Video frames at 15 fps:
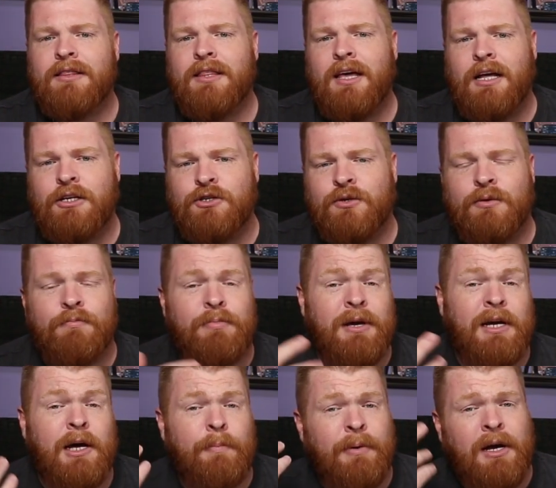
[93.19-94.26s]
that you can
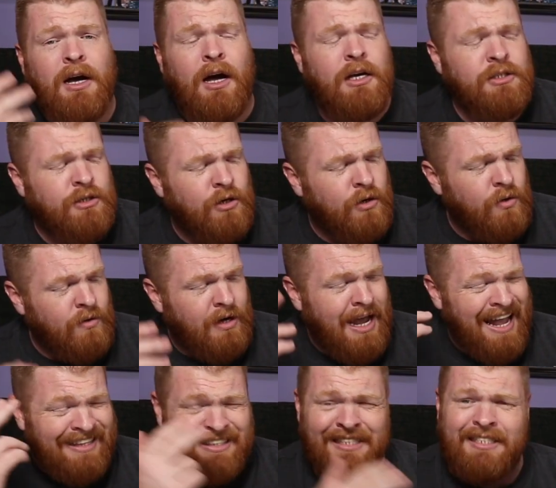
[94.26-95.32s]
pick up at Costco
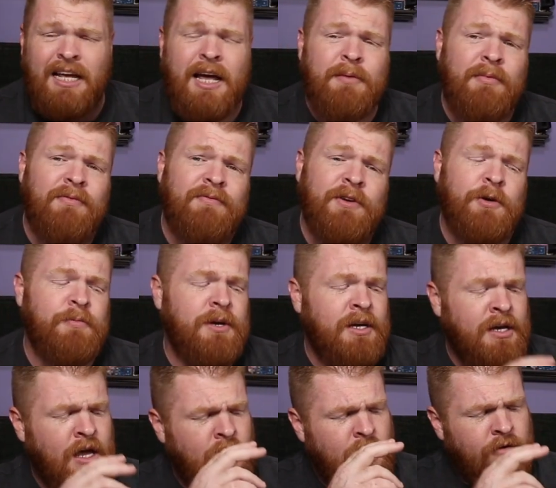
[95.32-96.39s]
at the time of
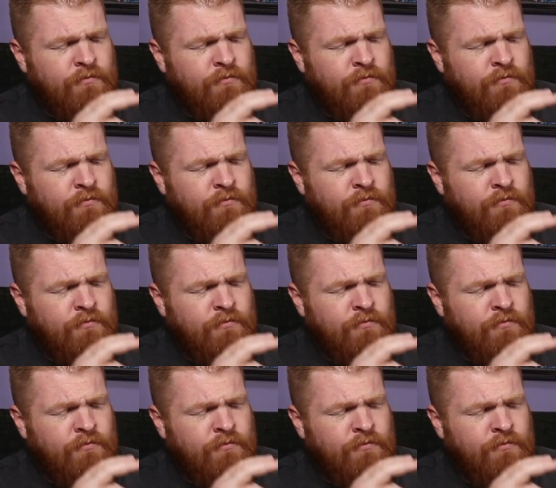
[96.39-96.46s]
filming